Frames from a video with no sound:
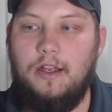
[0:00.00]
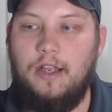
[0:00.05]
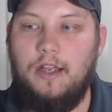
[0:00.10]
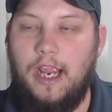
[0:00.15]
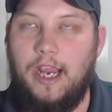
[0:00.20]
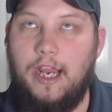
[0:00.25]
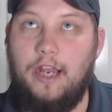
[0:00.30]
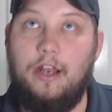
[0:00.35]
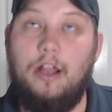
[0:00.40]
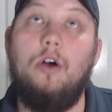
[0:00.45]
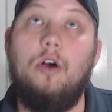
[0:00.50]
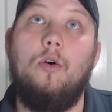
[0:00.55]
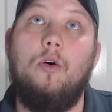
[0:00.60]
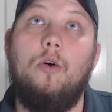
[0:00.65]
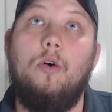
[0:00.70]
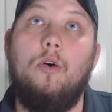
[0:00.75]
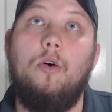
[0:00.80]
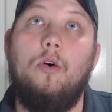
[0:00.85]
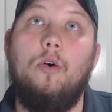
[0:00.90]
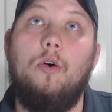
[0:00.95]
and
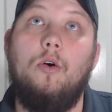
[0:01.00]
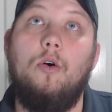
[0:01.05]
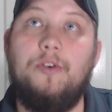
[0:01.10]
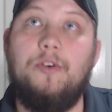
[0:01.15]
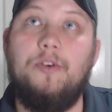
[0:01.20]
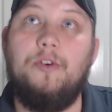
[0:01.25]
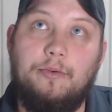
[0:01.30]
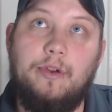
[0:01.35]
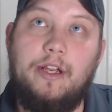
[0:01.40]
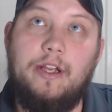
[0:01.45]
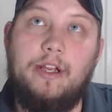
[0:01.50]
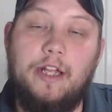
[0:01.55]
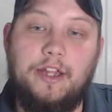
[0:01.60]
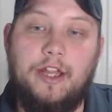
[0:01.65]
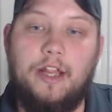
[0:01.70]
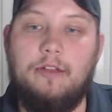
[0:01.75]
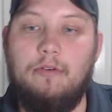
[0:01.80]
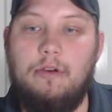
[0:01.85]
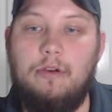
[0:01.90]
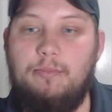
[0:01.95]
a Consult 3, not
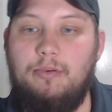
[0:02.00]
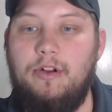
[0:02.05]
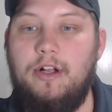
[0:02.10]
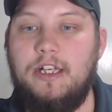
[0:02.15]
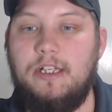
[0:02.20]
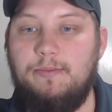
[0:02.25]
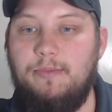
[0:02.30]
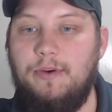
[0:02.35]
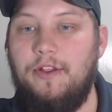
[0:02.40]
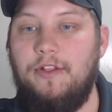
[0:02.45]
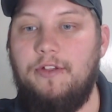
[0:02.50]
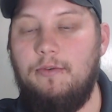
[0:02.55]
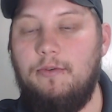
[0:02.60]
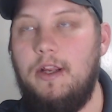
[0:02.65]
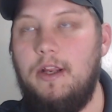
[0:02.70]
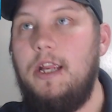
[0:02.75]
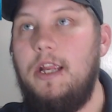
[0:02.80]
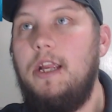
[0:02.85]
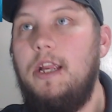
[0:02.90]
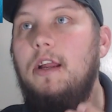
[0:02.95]
the 3 Plus, but a
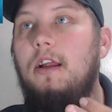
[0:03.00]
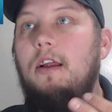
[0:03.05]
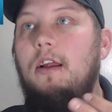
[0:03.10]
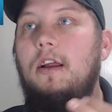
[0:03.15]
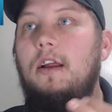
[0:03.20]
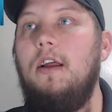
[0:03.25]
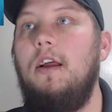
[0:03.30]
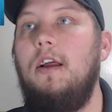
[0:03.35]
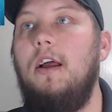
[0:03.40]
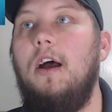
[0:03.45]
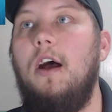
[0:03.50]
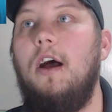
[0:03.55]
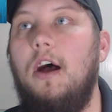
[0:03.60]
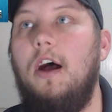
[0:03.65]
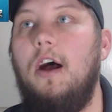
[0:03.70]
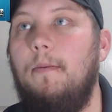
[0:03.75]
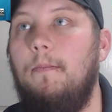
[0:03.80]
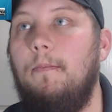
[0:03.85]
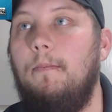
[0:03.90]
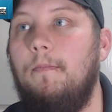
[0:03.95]
3,
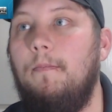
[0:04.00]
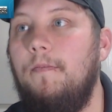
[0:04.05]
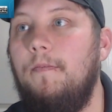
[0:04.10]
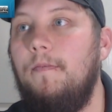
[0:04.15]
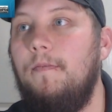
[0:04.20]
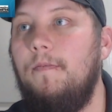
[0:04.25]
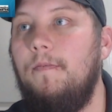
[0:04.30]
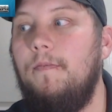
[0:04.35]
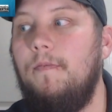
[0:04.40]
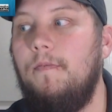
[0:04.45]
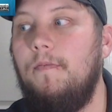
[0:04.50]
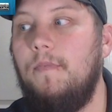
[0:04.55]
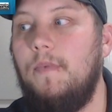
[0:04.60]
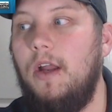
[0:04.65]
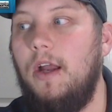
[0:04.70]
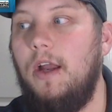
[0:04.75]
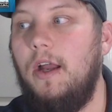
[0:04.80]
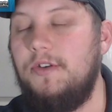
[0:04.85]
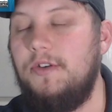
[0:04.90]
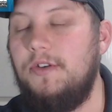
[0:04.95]

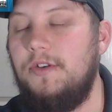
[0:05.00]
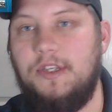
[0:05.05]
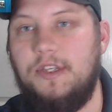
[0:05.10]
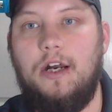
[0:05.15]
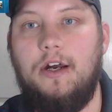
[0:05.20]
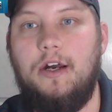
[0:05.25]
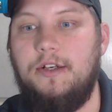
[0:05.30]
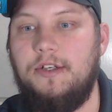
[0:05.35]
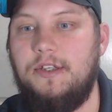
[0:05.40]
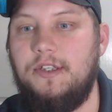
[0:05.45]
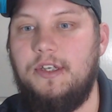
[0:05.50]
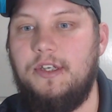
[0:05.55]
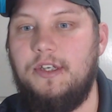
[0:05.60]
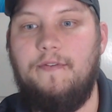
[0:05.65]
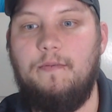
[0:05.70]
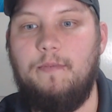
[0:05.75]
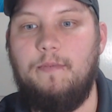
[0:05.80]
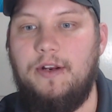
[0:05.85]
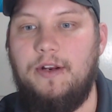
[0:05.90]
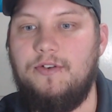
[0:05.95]
God, there's a ton of
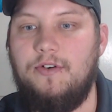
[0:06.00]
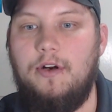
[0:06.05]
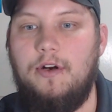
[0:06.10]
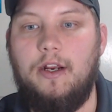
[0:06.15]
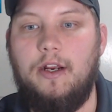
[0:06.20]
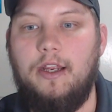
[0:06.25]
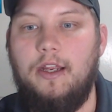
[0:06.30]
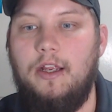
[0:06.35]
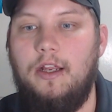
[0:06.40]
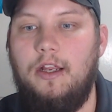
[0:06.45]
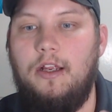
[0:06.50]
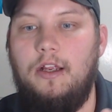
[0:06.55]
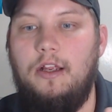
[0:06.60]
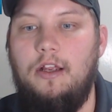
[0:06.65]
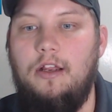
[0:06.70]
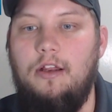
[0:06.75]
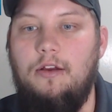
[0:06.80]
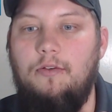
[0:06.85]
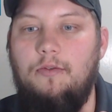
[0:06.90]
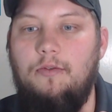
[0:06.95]
stuff in my truck.
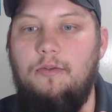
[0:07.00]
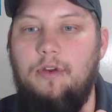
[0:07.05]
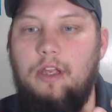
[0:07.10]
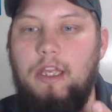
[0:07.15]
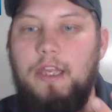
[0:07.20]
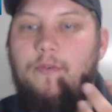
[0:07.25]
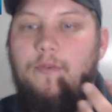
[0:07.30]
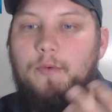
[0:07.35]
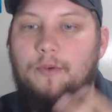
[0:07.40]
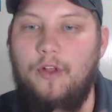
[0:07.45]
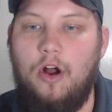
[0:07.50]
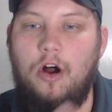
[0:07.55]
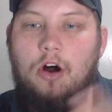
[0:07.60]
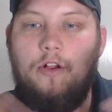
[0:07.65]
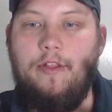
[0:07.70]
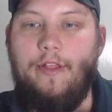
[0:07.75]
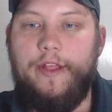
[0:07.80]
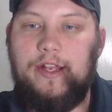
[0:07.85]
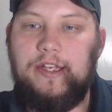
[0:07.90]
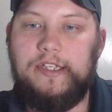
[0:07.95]
Even with
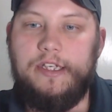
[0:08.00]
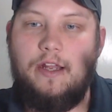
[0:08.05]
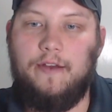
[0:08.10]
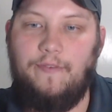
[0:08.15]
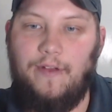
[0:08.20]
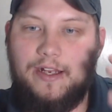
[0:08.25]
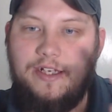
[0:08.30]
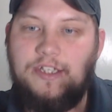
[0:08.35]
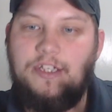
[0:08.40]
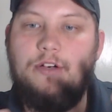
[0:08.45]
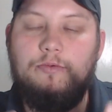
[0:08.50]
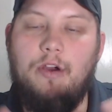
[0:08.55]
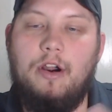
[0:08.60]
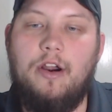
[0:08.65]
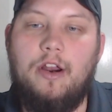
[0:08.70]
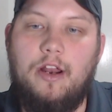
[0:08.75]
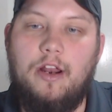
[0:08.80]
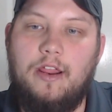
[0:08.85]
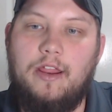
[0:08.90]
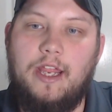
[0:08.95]
all of that stuff, I still
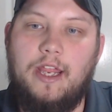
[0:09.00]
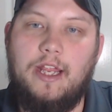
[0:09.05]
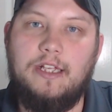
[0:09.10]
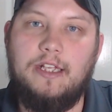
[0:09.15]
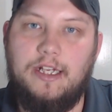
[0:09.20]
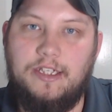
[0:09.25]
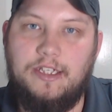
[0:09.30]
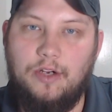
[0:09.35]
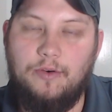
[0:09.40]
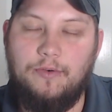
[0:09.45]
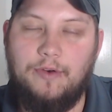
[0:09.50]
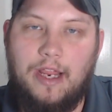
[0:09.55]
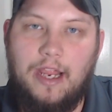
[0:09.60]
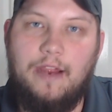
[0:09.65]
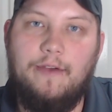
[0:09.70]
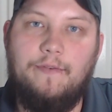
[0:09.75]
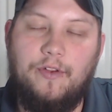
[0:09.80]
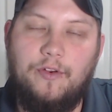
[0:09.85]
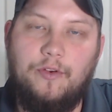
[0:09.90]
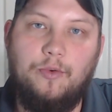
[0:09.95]
run into things I don't
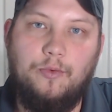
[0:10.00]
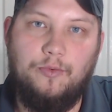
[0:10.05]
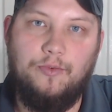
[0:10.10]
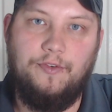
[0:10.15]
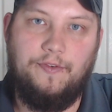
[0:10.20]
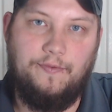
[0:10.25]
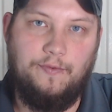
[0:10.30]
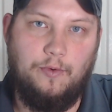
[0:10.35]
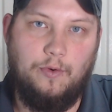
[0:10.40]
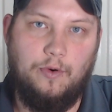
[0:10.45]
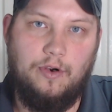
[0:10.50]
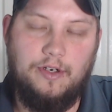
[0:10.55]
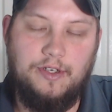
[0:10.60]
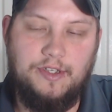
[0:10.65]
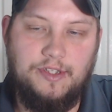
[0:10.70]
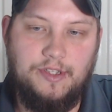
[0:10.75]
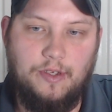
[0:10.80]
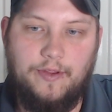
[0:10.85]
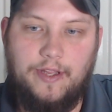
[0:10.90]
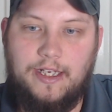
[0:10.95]
have the tools for.
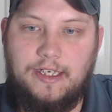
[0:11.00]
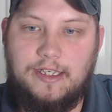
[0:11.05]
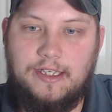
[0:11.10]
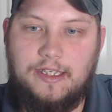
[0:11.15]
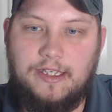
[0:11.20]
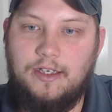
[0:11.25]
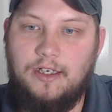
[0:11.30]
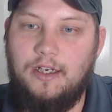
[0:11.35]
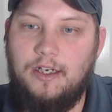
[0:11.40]
So that's